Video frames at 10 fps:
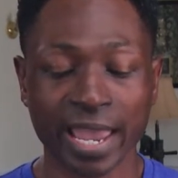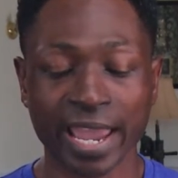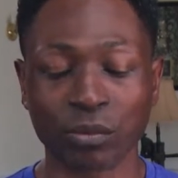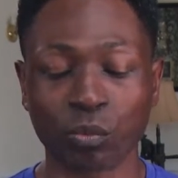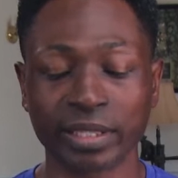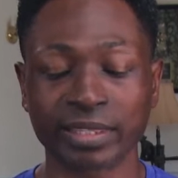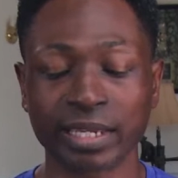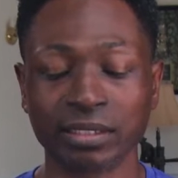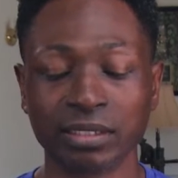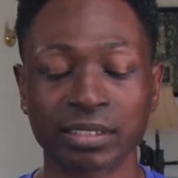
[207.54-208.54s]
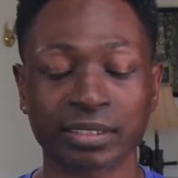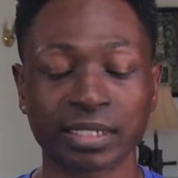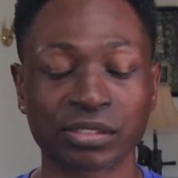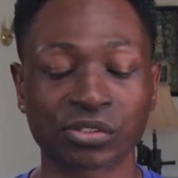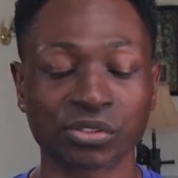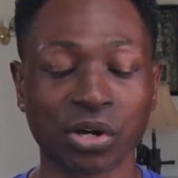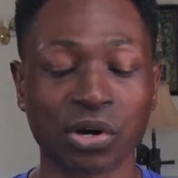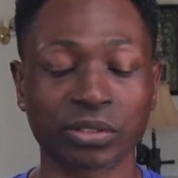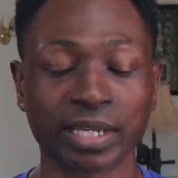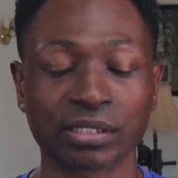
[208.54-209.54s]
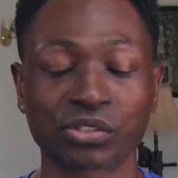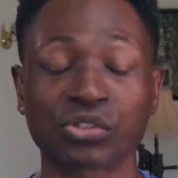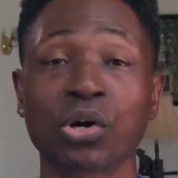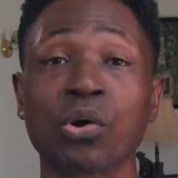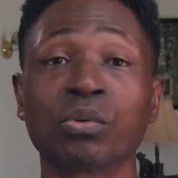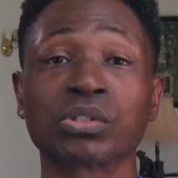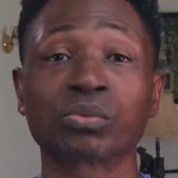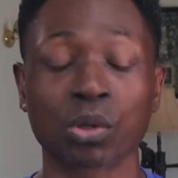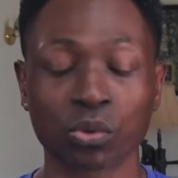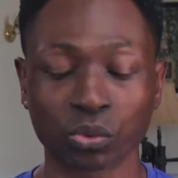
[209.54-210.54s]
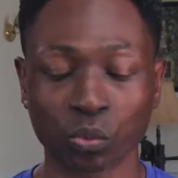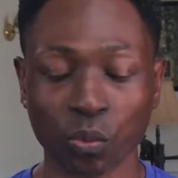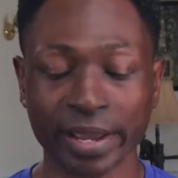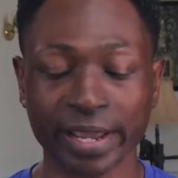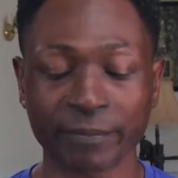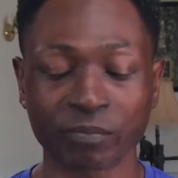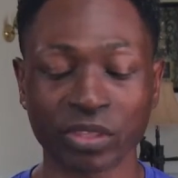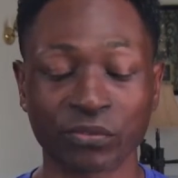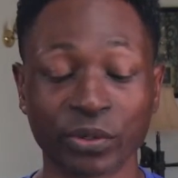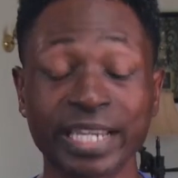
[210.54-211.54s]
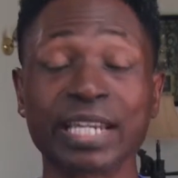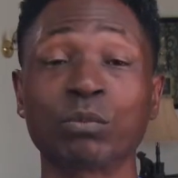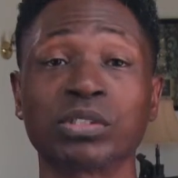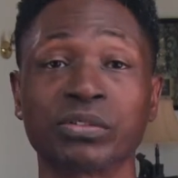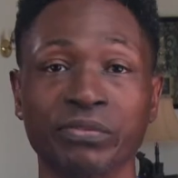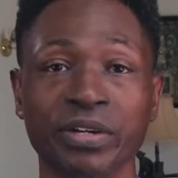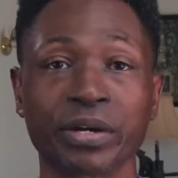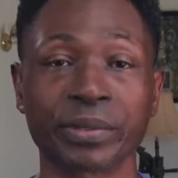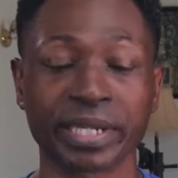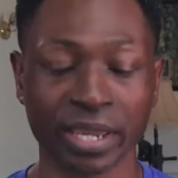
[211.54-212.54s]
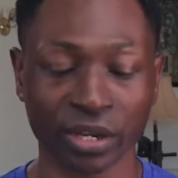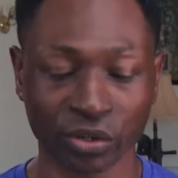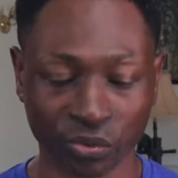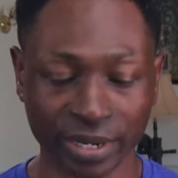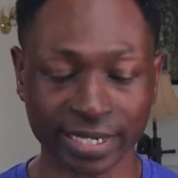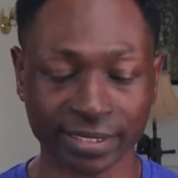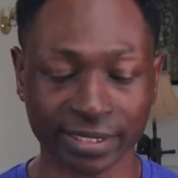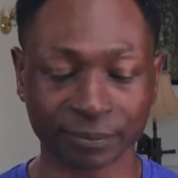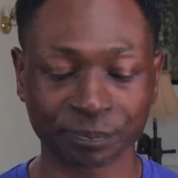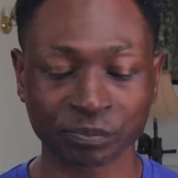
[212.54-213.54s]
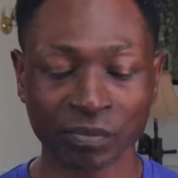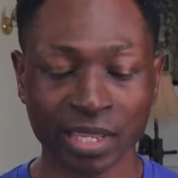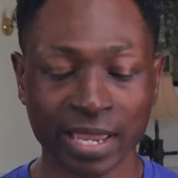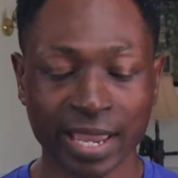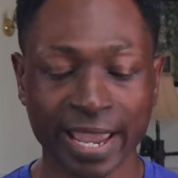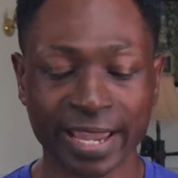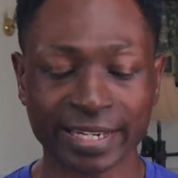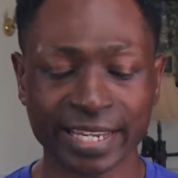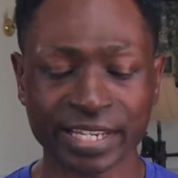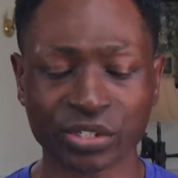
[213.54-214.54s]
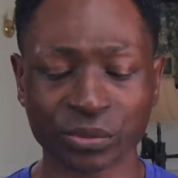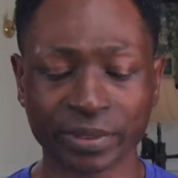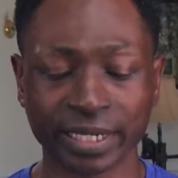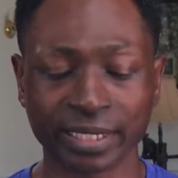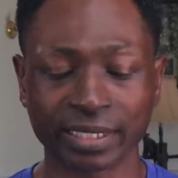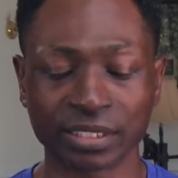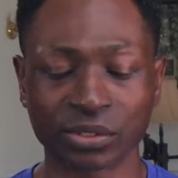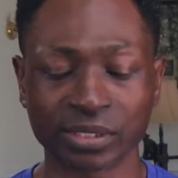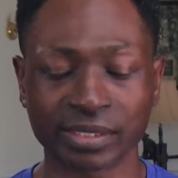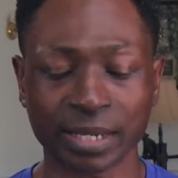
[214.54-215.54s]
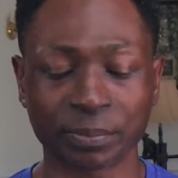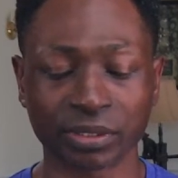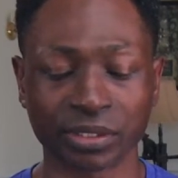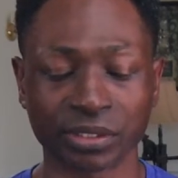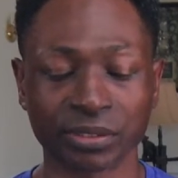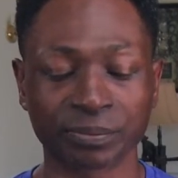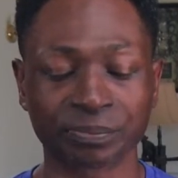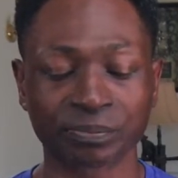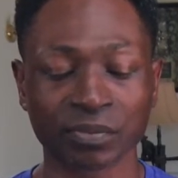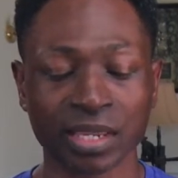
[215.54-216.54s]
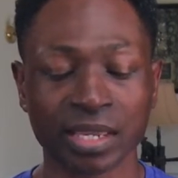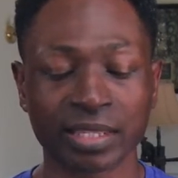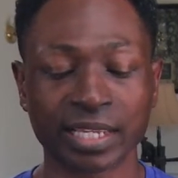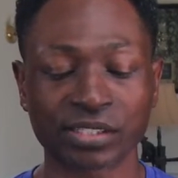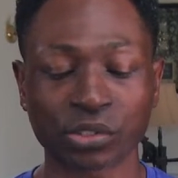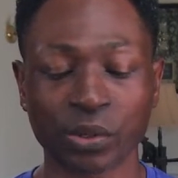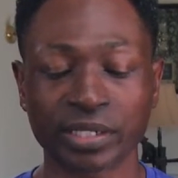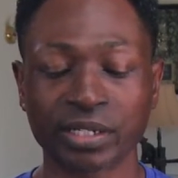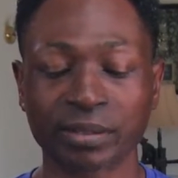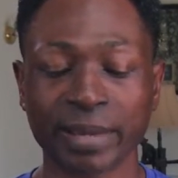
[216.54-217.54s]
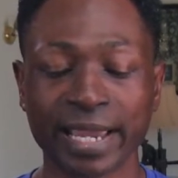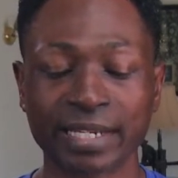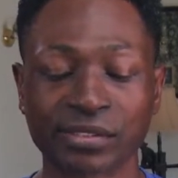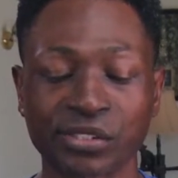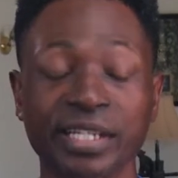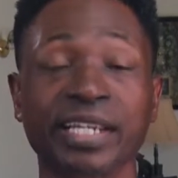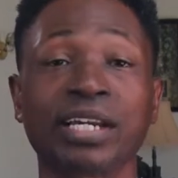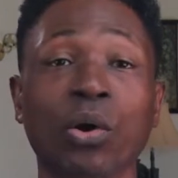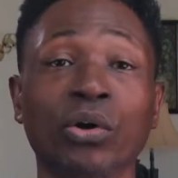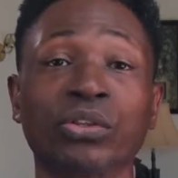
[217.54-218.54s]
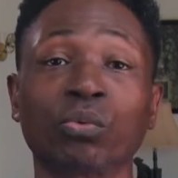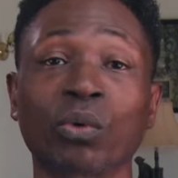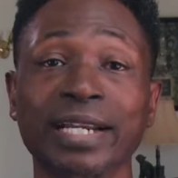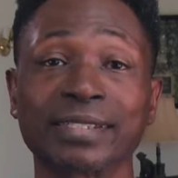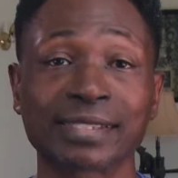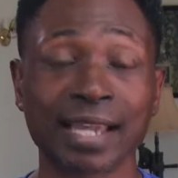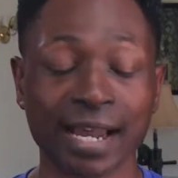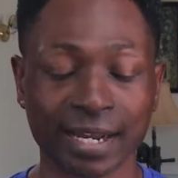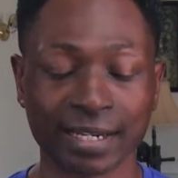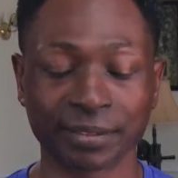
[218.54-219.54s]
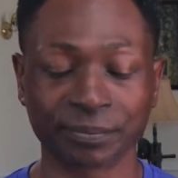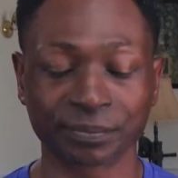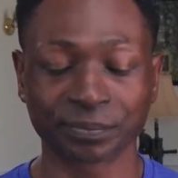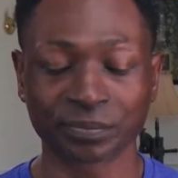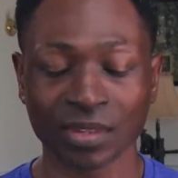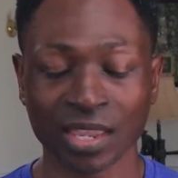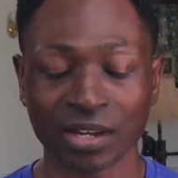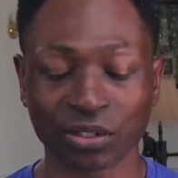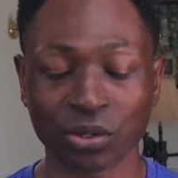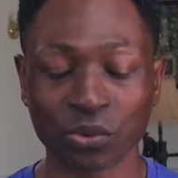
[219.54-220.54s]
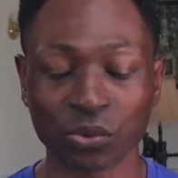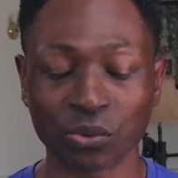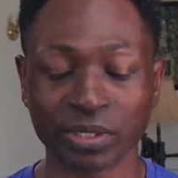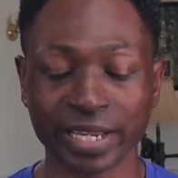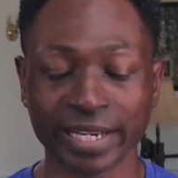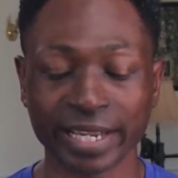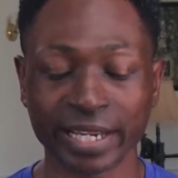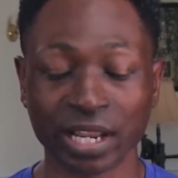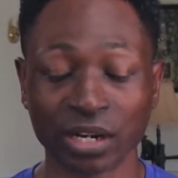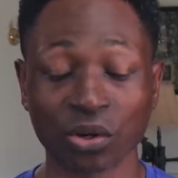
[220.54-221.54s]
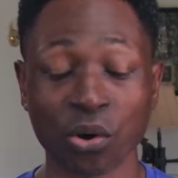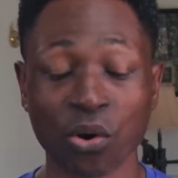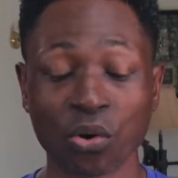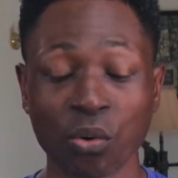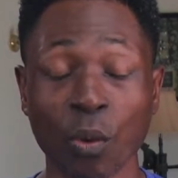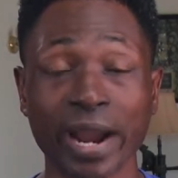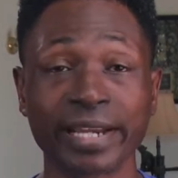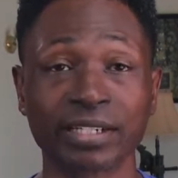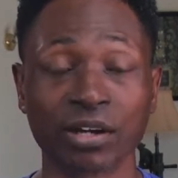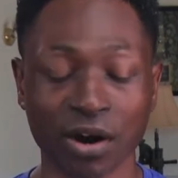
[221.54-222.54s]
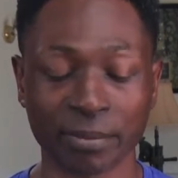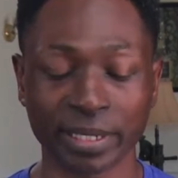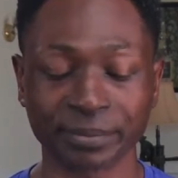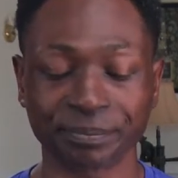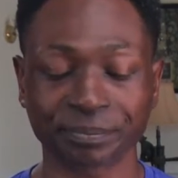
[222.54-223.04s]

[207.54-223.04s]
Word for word: And when they looked and saw that the stone was rolled away, for it was very great. And entering into the sepulchre, they saw a young man sitting on the right side, clothed in a long white garment.